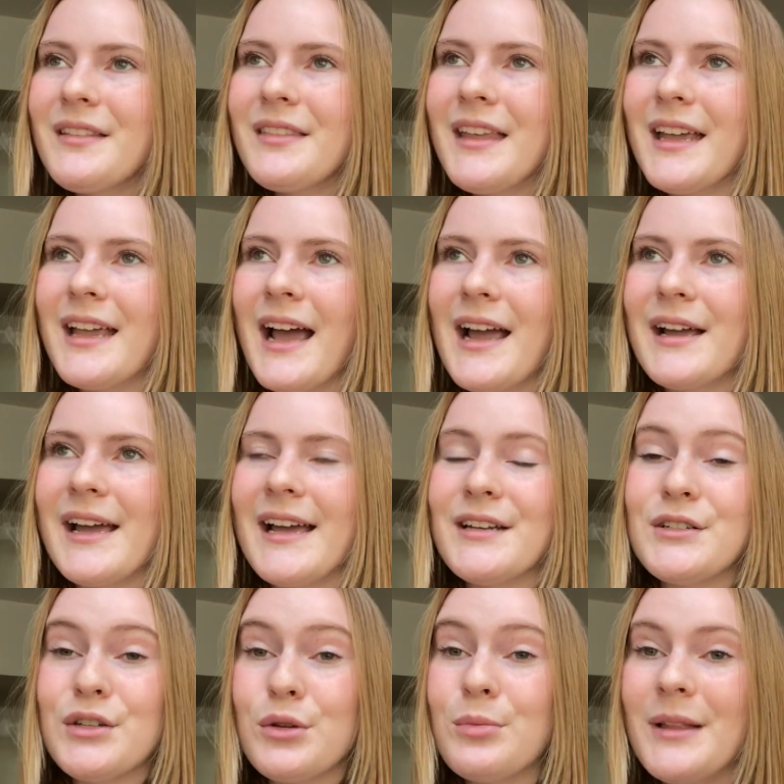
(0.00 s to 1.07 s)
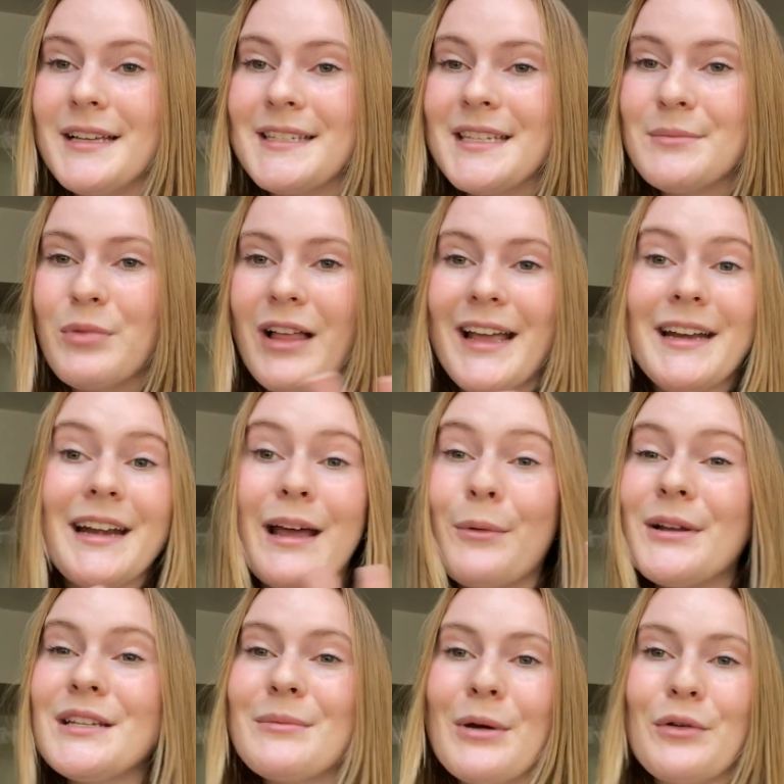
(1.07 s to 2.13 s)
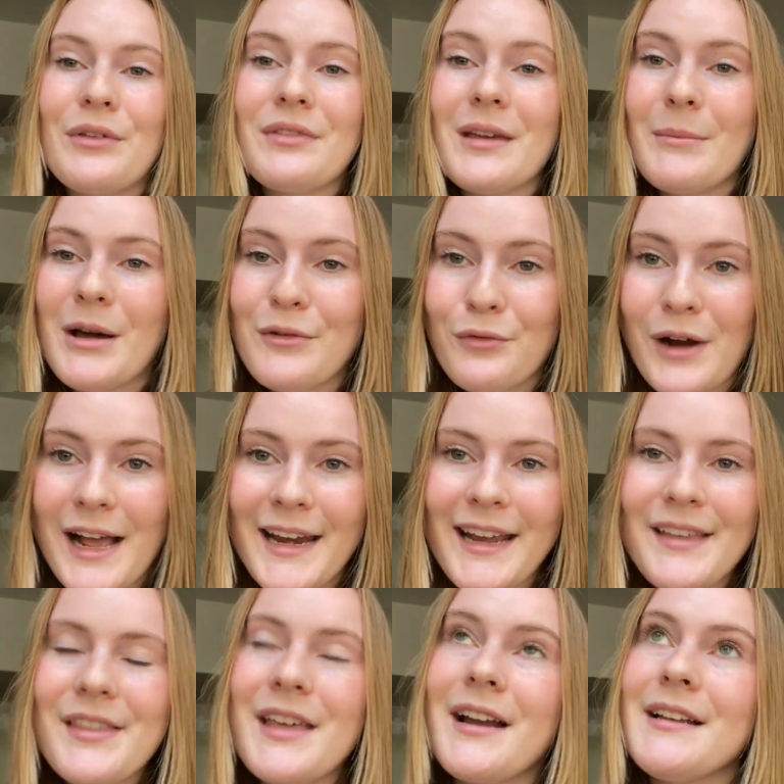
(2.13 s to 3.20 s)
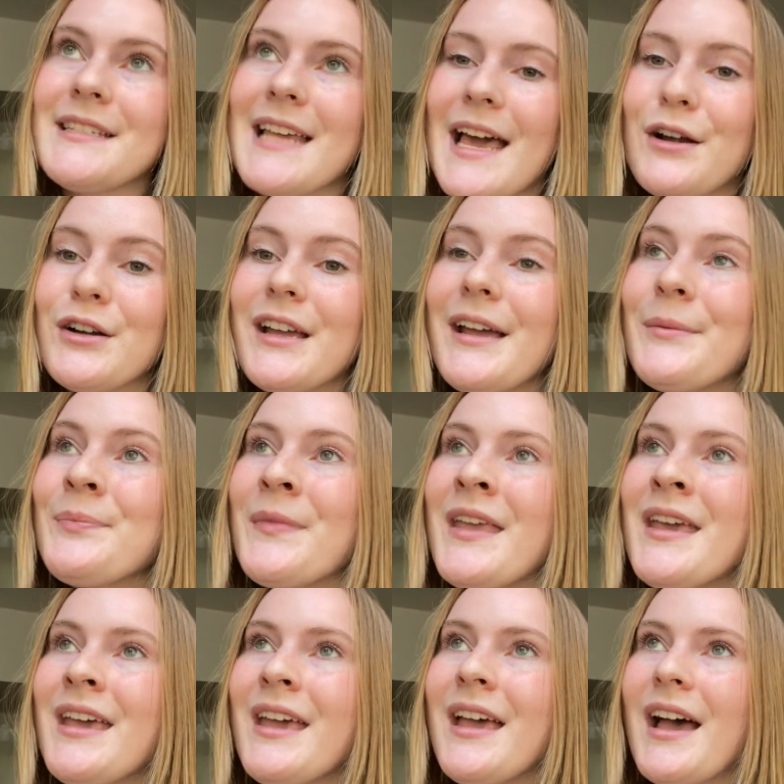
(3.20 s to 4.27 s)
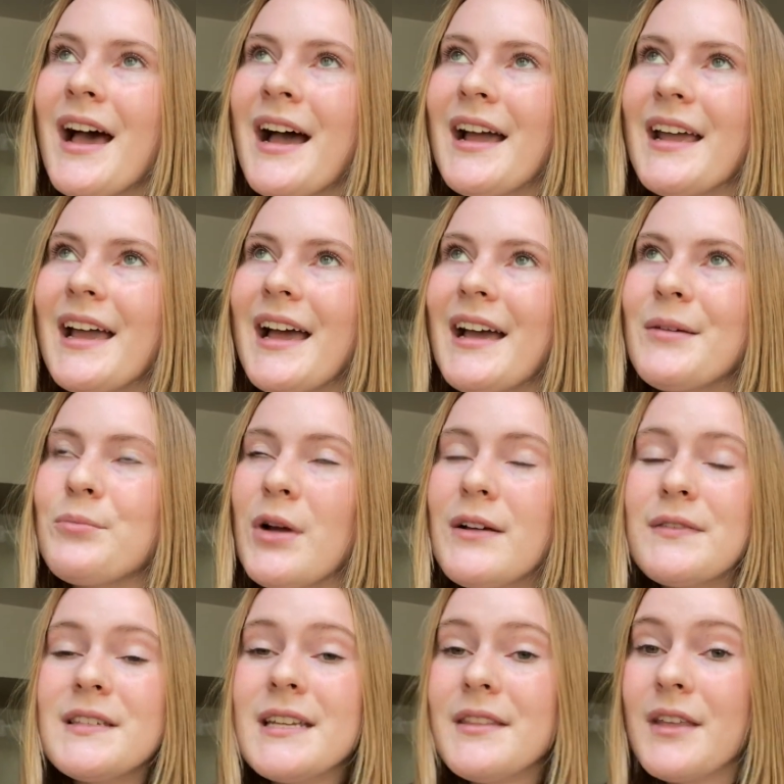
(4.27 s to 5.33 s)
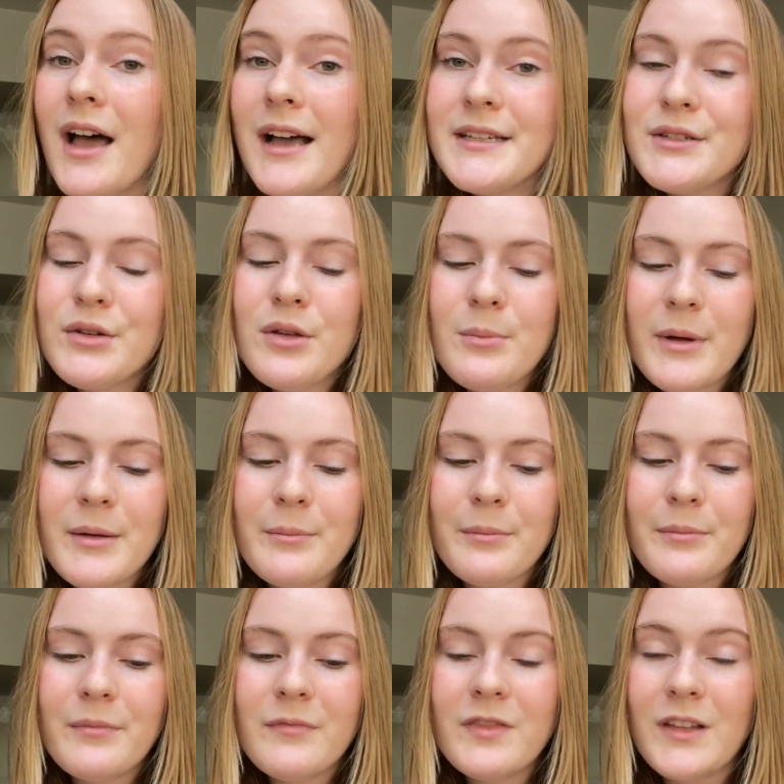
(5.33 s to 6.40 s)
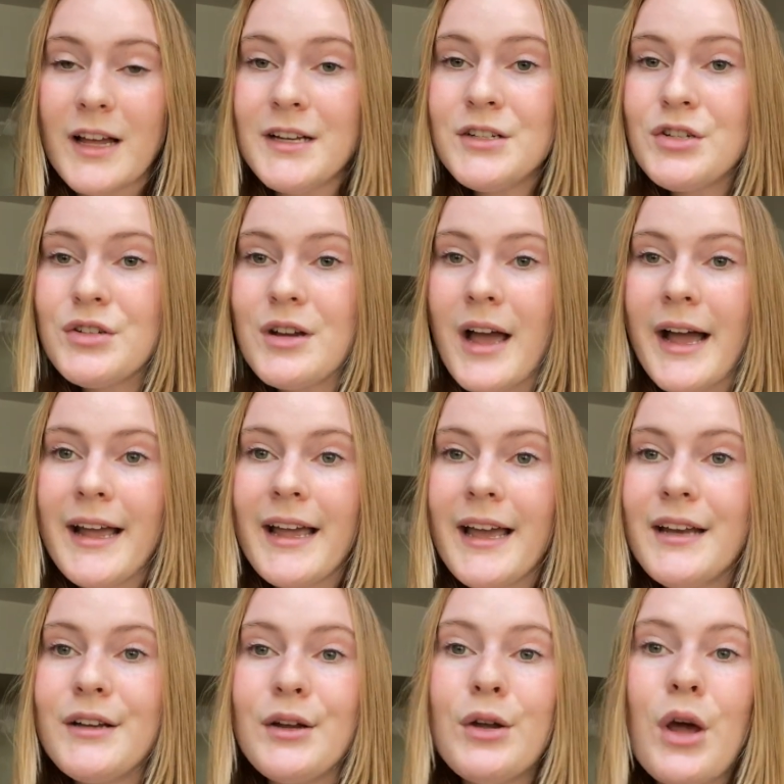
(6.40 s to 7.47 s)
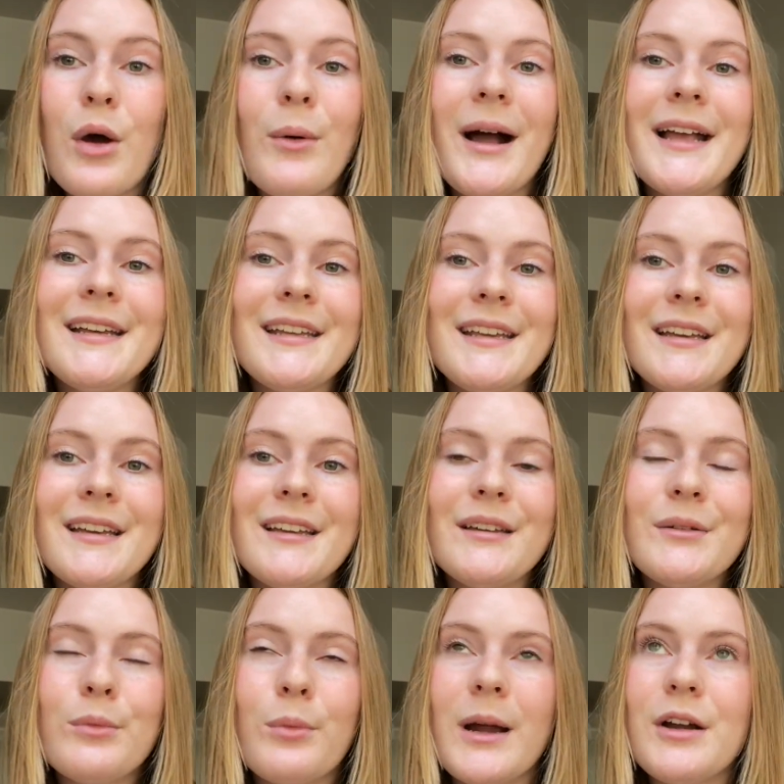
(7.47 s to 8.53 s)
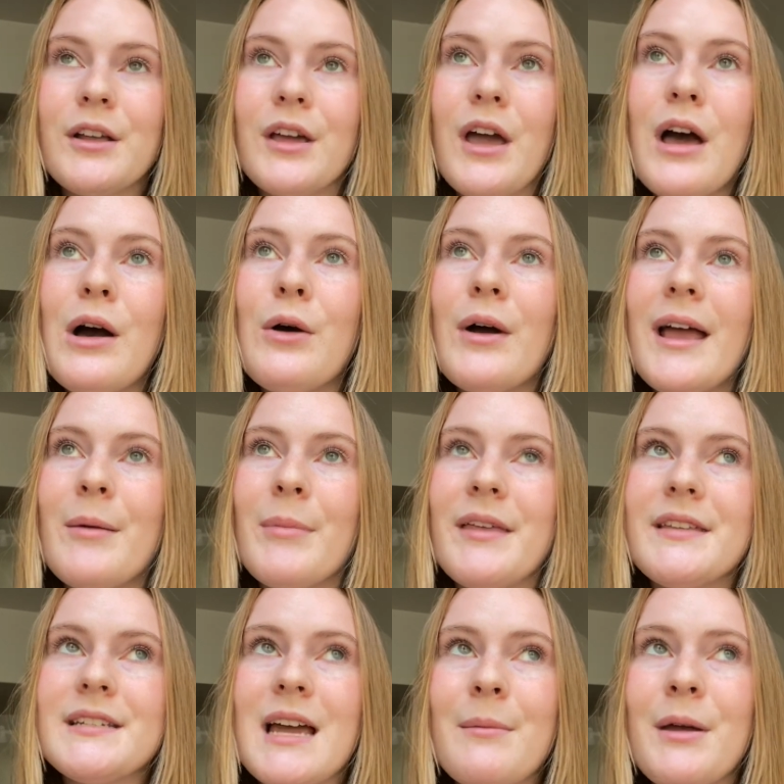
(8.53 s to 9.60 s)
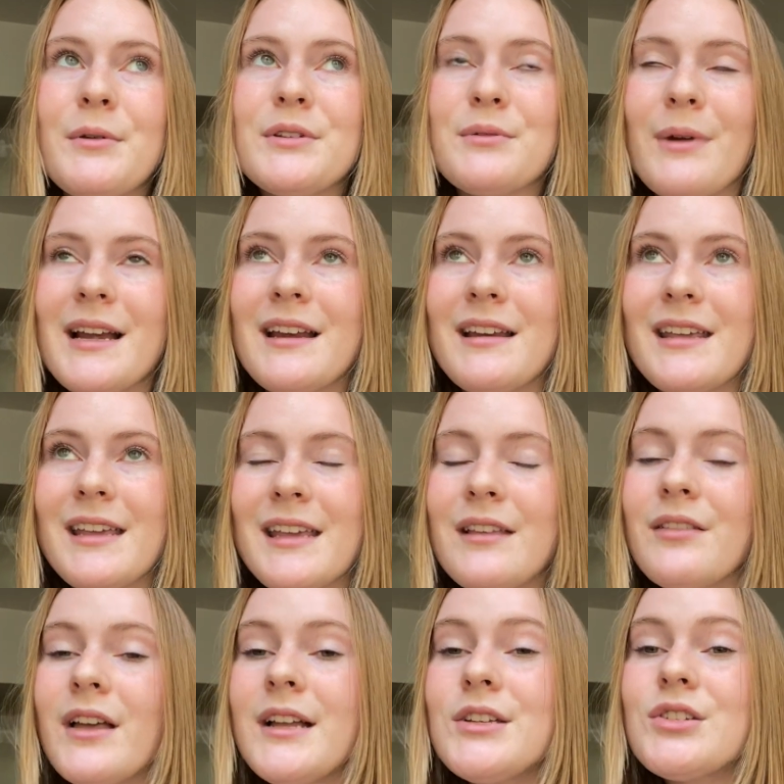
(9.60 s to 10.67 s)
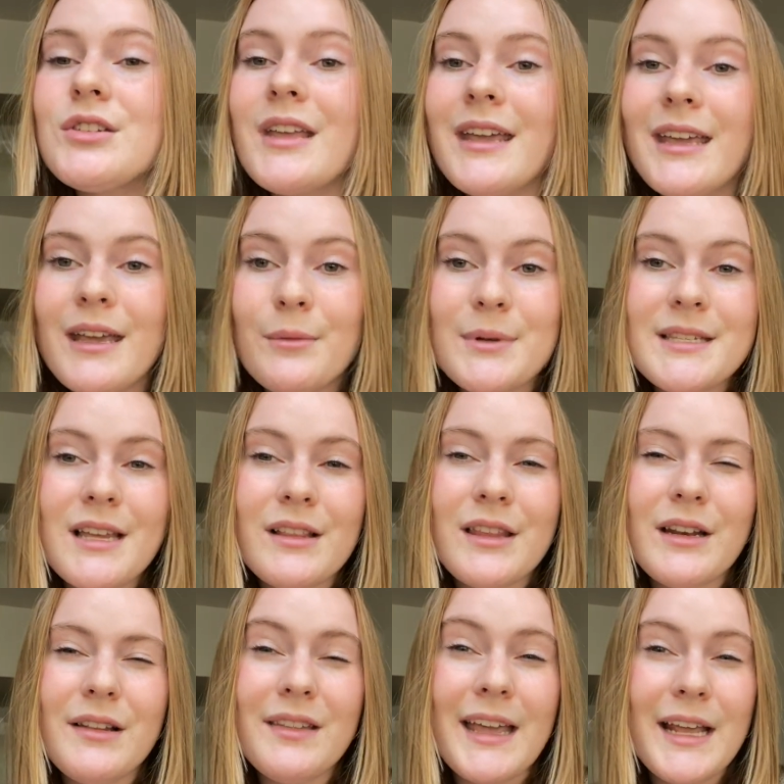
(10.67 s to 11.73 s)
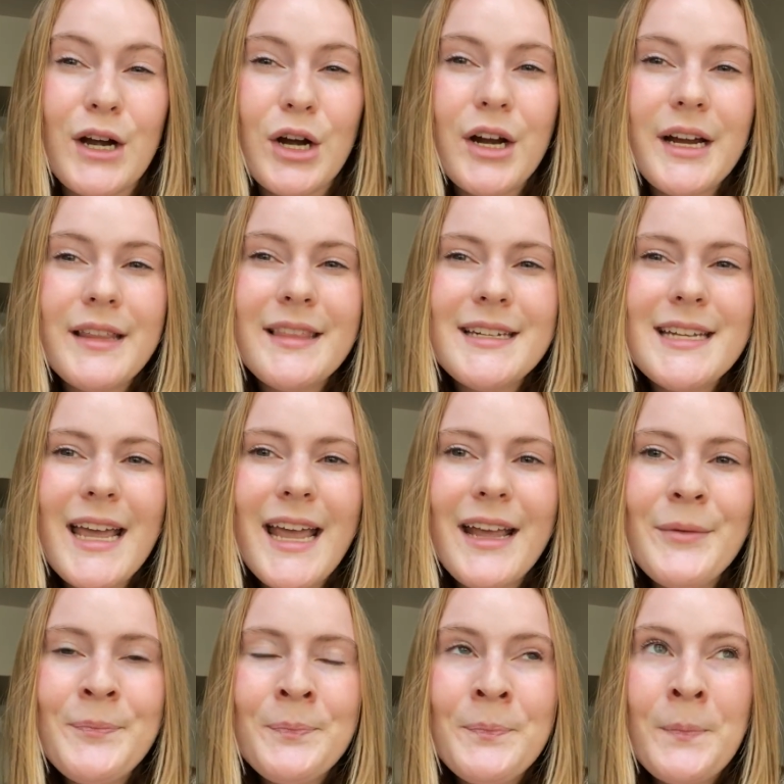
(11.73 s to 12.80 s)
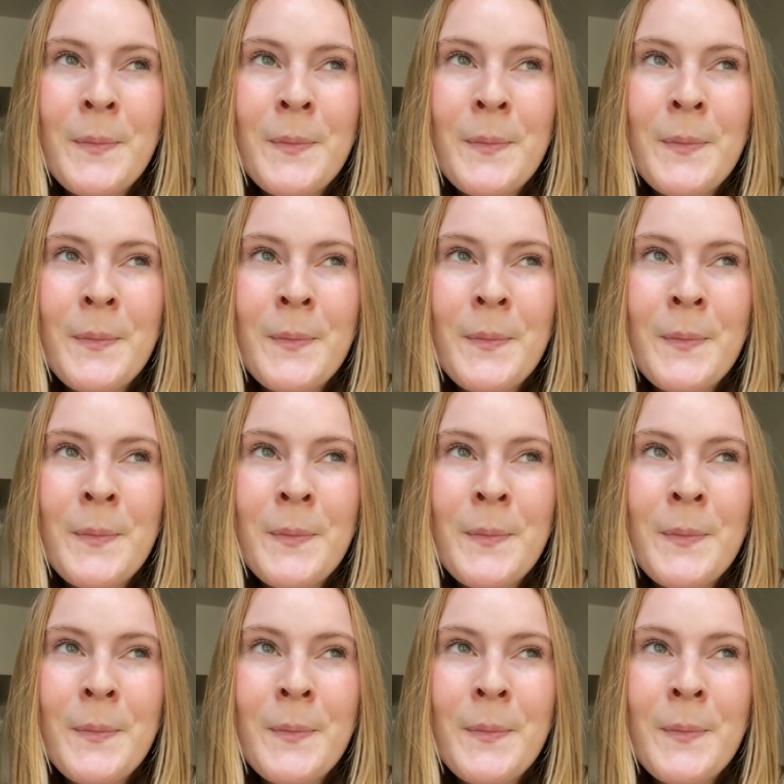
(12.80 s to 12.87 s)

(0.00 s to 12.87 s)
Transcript: Like, I had 2 places planned and I went to both of them on Friday, and then on Saturday I had breakfast at the hostel, but lunch, I had no idea where to go. And by the time I was ready to eat lunch, like, it was a little later in the day.